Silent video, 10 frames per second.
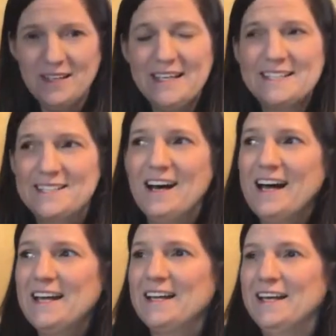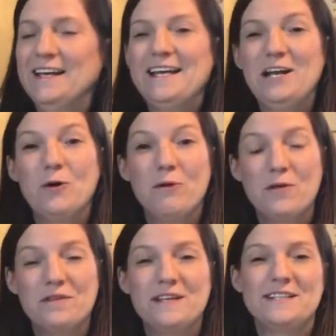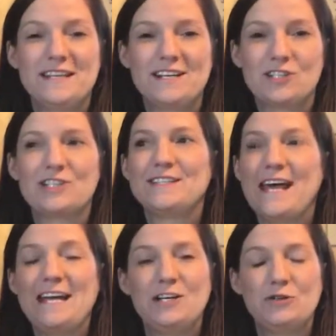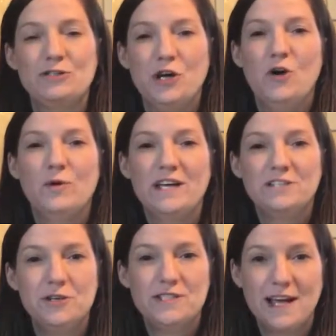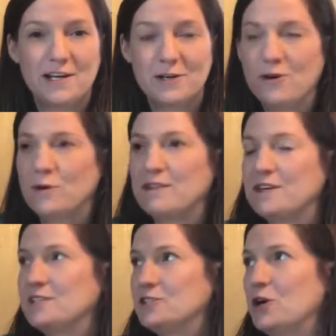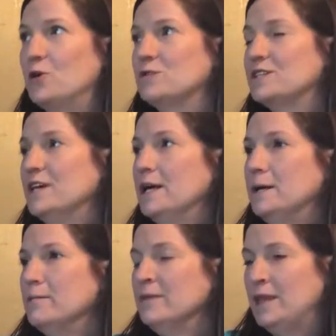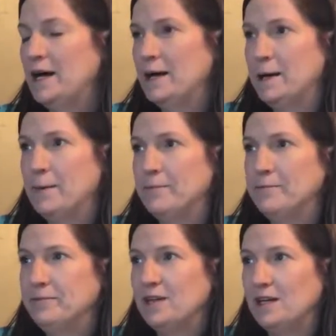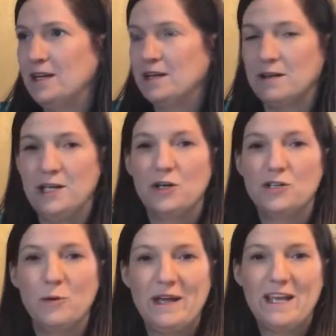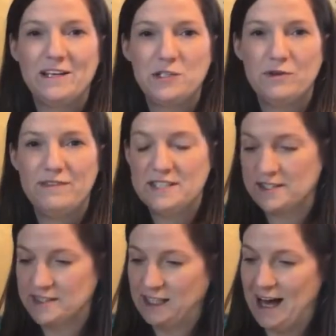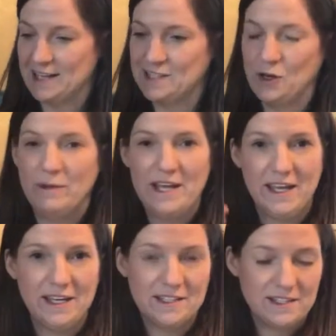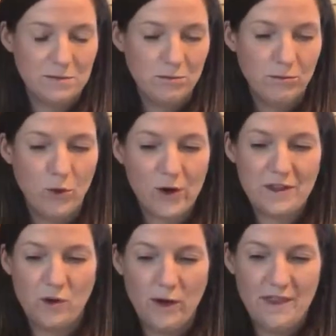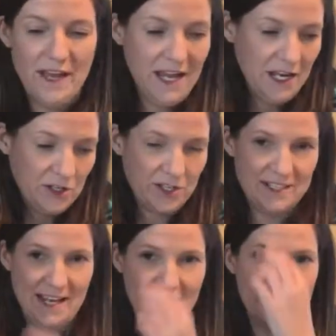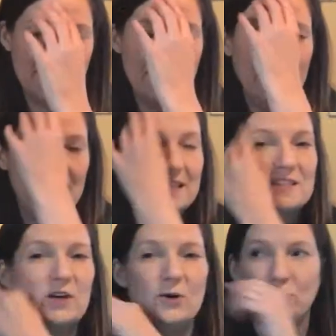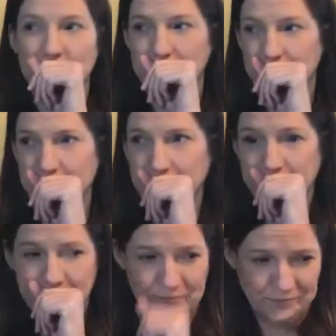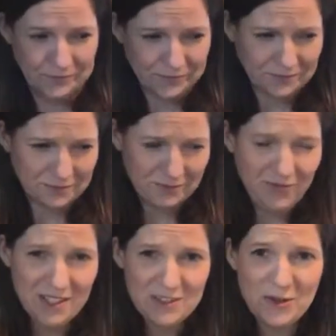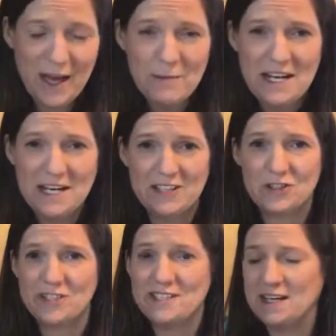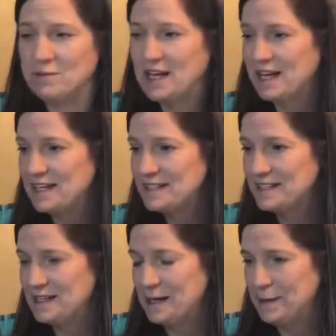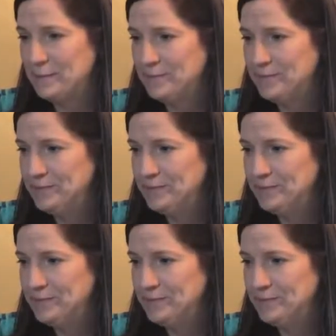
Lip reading: it's not, both of these things are saying, don't get too technical with this. Don't, don't make it into a physics class. Don't make it more than what they can understand. So that made it interesting because, I